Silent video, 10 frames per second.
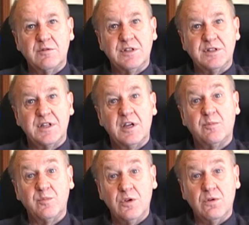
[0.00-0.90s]
which is to
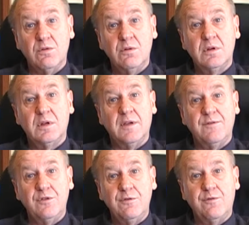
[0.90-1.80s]
help you,
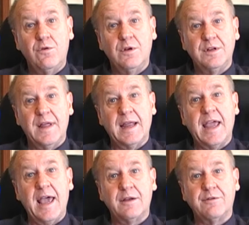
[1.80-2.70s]
if you fall in that
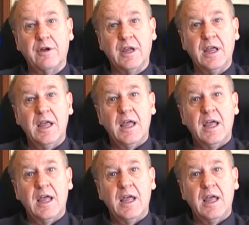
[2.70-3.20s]
category,